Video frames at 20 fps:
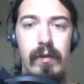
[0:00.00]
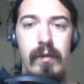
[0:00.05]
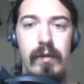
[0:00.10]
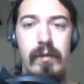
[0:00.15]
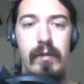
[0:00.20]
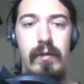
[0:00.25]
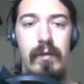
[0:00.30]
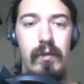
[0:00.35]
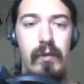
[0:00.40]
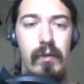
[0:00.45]

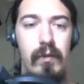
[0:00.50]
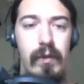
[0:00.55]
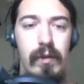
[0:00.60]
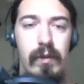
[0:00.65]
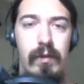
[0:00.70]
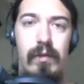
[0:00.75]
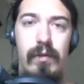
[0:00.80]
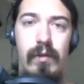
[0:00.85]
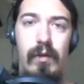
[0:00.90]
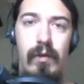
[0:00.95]
Then you've
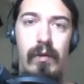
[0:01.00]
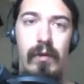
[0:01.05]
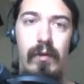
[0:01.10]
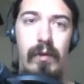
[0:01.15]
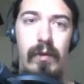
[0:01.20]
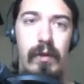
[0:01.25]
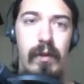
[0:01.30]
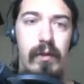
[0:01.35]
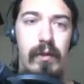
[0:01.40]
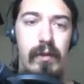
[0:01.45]
installed
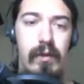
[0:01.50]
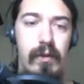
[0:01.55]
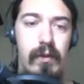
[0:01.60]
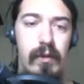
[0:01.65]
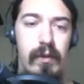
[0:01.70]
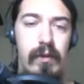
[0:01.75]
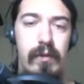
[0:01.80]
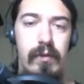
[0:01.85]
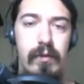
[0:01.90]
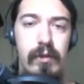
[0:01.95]

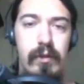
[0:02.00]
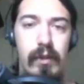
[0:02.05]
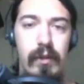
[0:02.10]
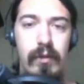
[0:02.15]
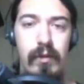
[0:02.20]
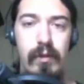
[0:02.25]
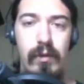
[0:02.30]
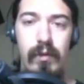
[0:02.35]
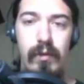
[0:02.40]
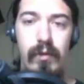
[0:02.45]
the
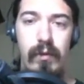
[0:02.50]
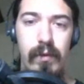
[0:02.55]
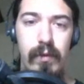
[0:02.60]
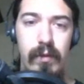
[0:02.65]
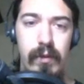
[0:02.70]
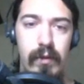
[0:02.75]
Django